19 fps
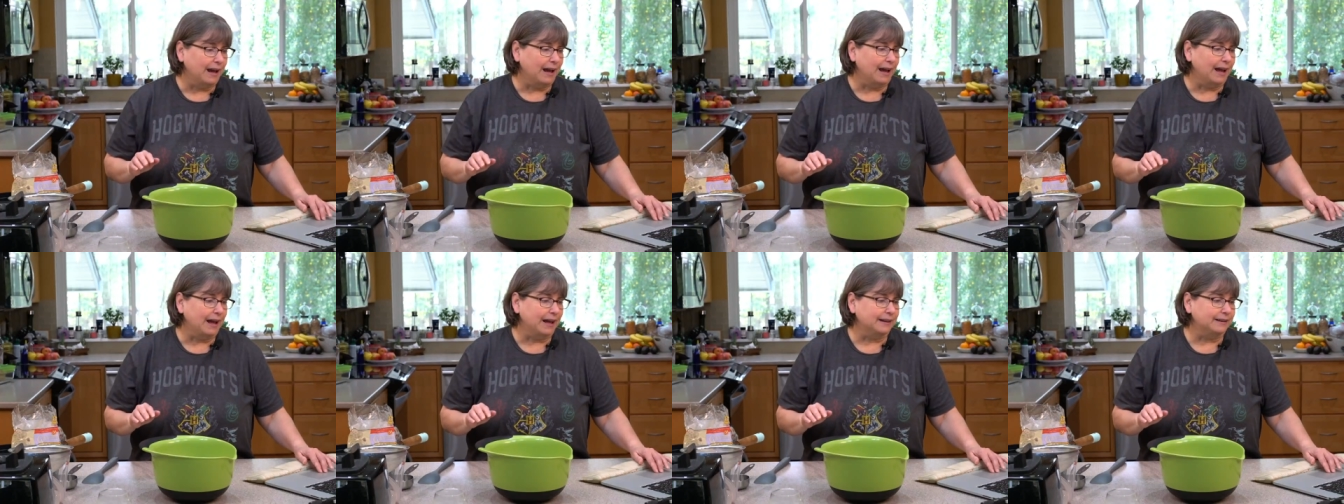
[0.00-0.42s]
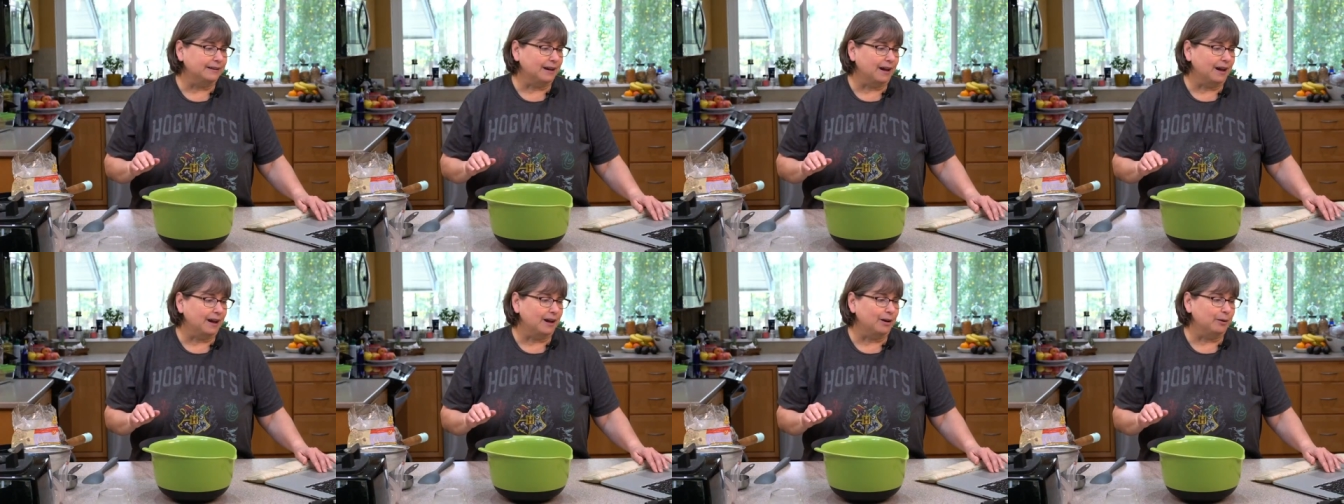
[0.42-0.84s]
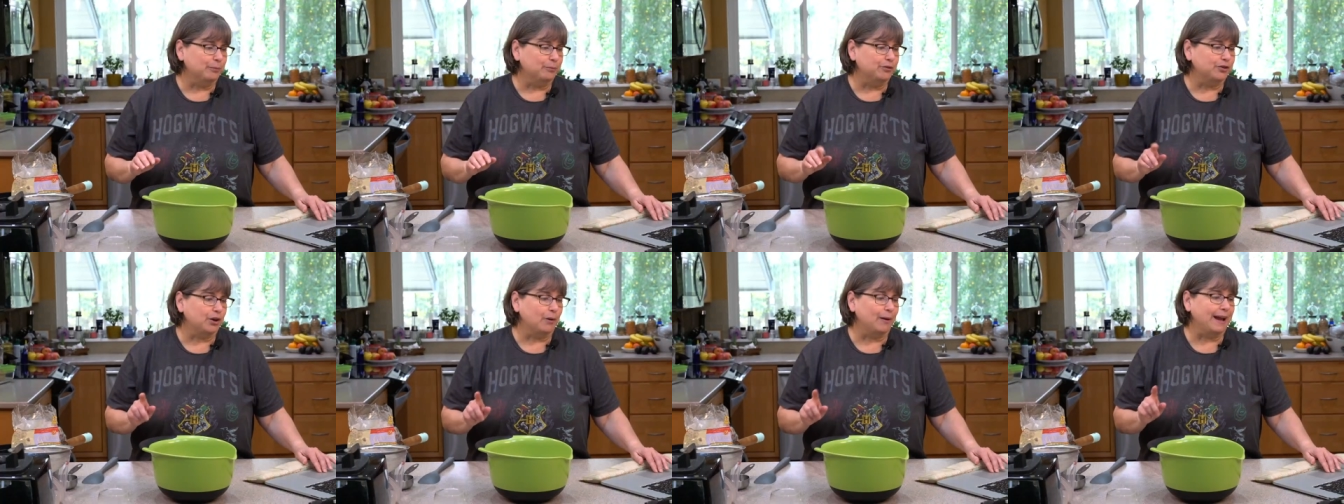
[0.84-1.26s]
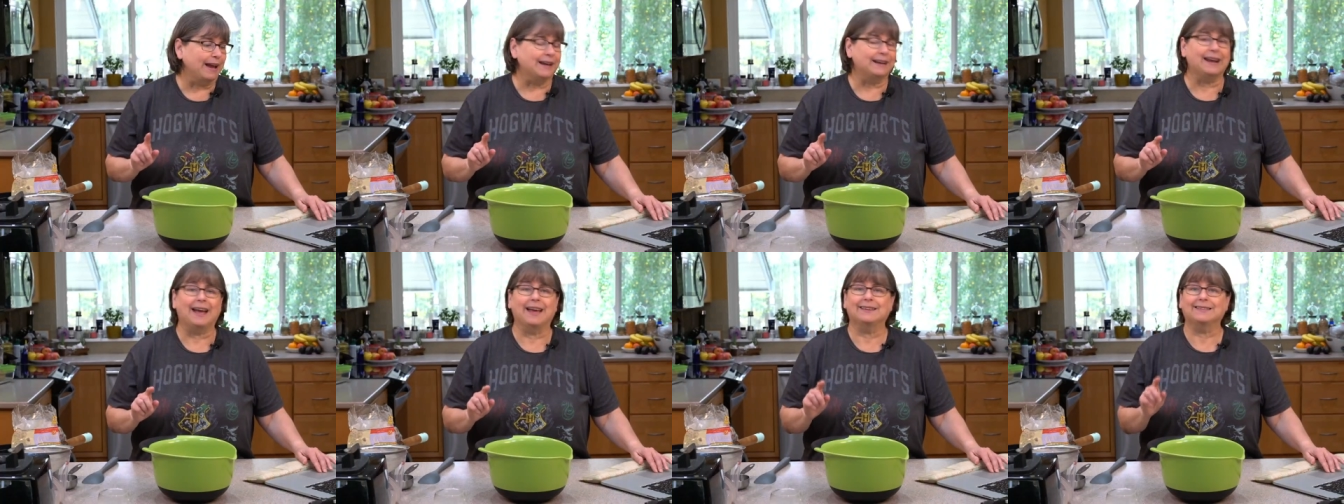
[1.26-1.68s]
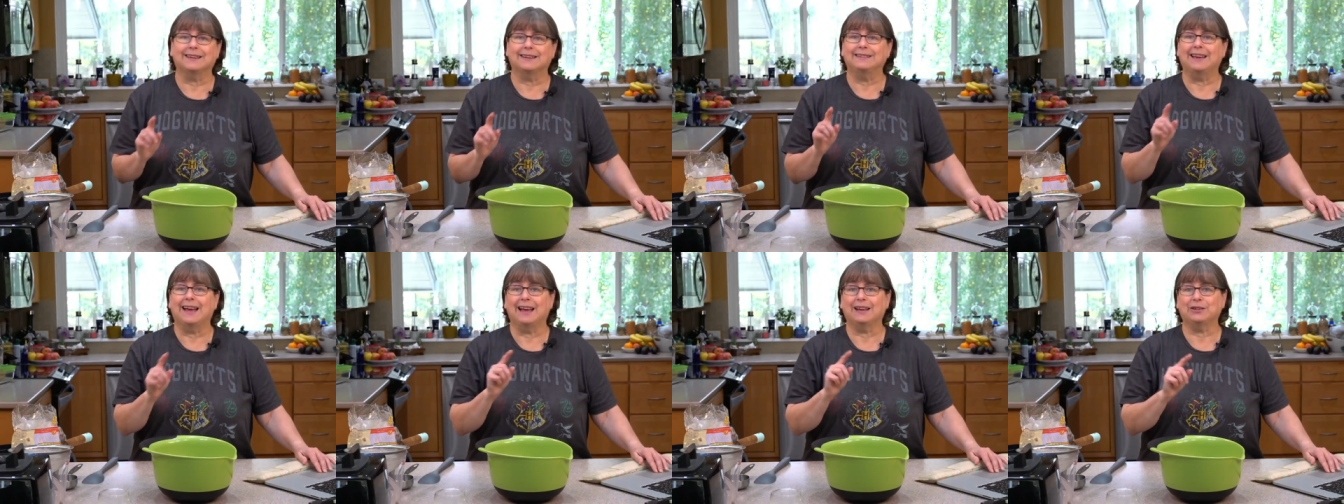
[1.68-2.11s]
And um, Joanne has
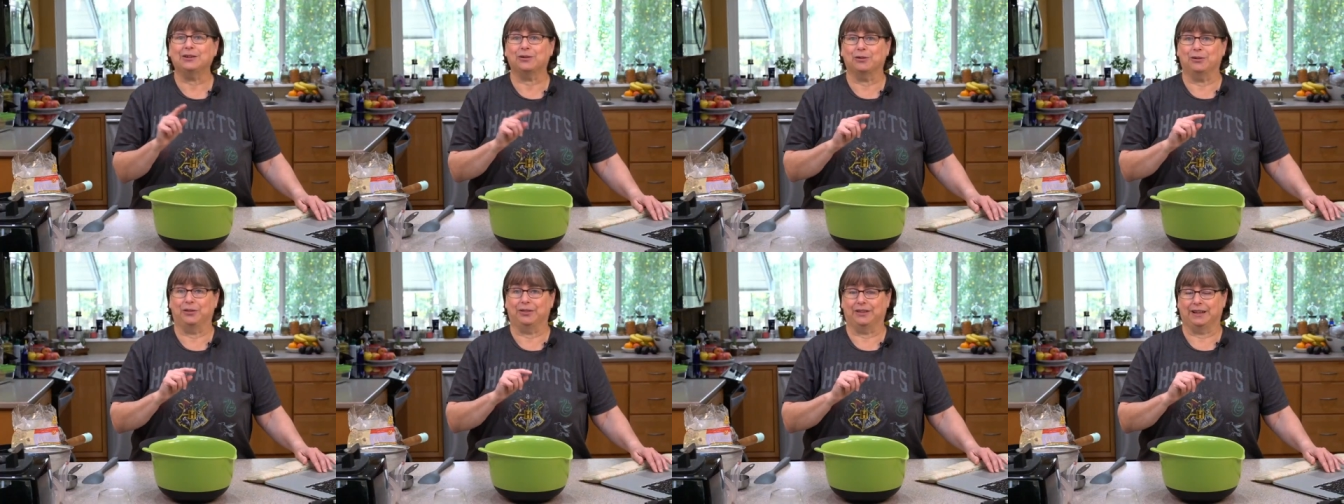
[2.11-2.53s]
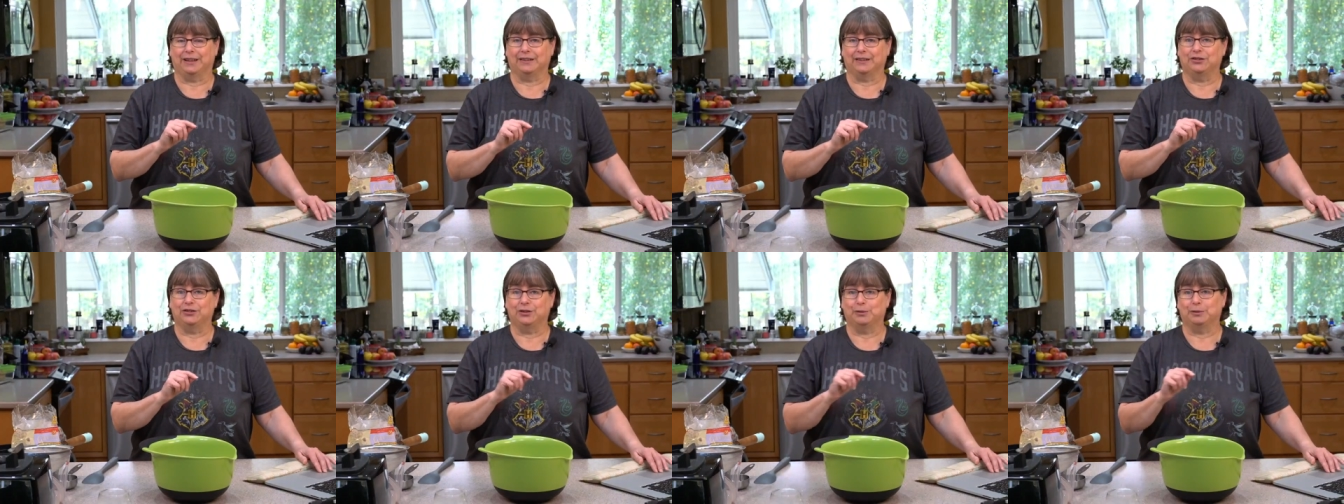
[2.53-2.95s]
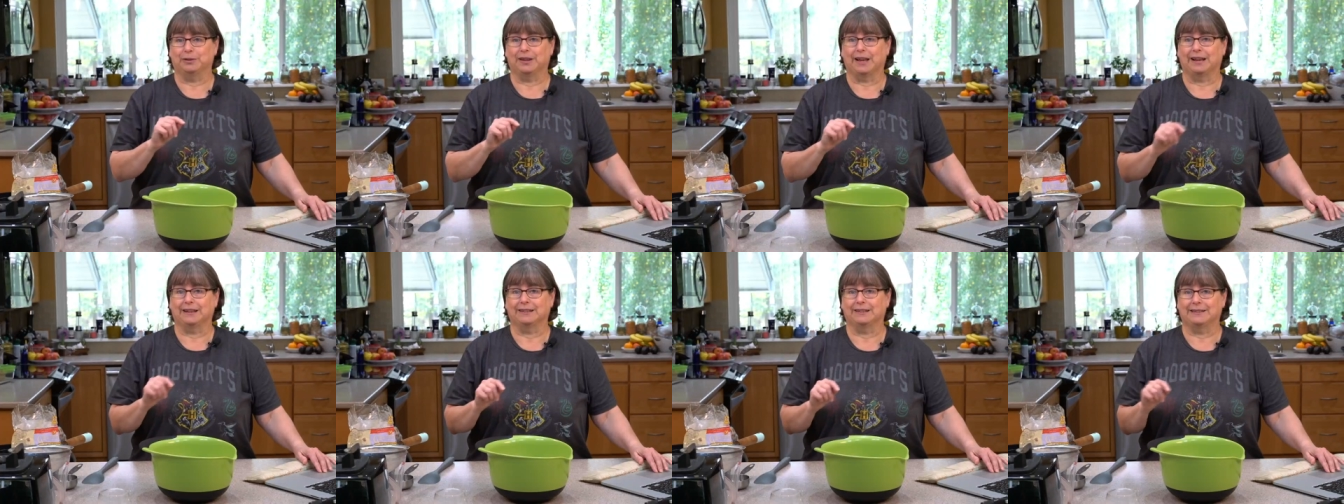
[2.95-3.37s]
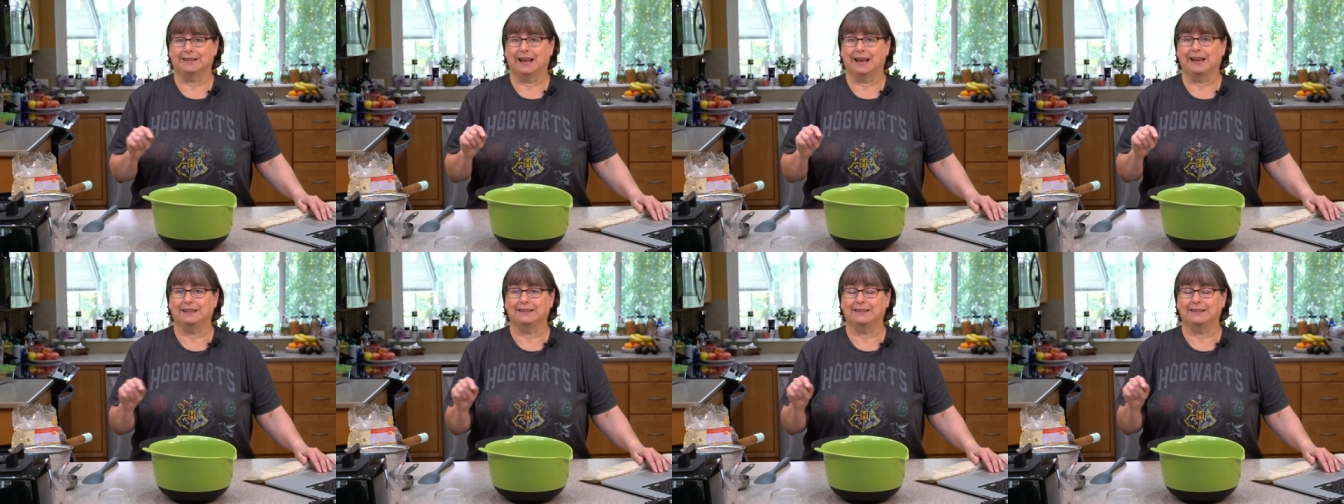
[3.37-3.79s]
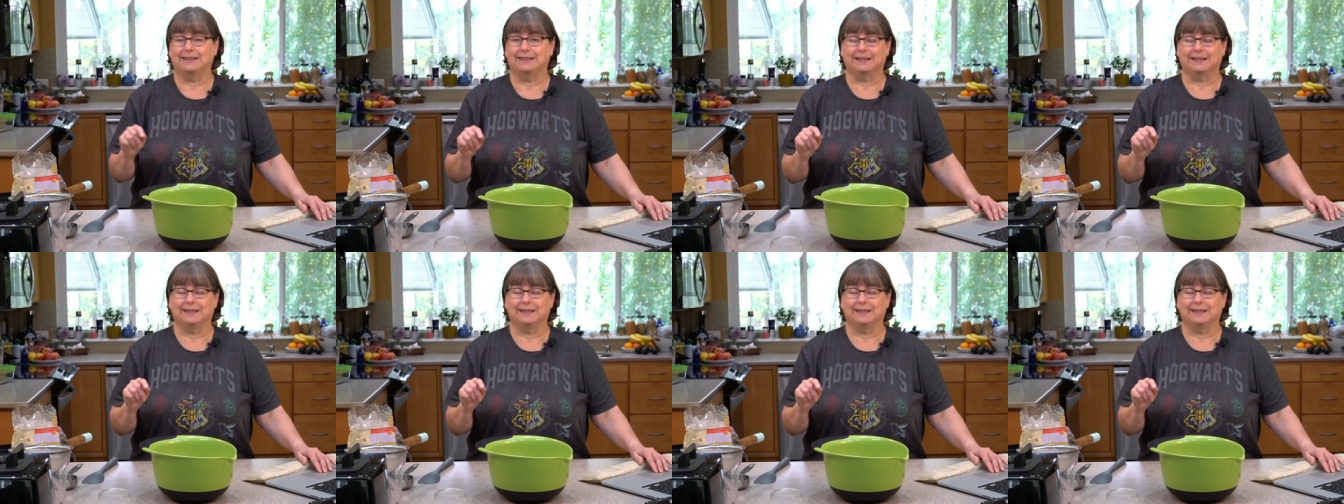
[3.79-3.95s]
a technical thing that she would like to say,